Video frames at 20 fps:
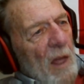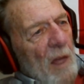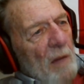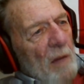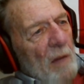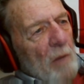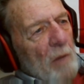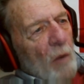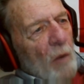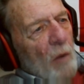
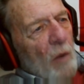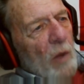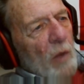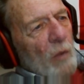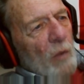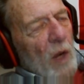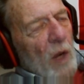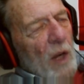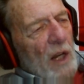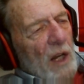But we
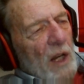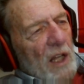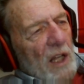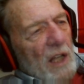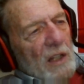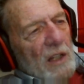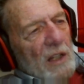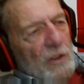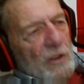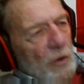went
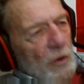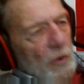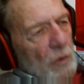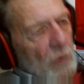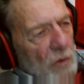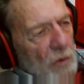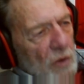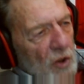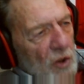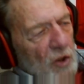in to
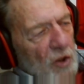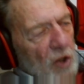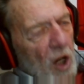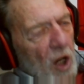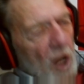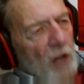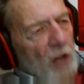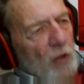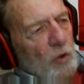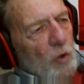
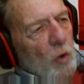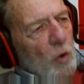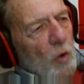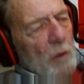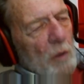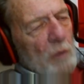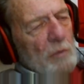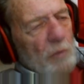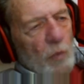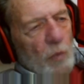talk to
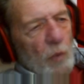him.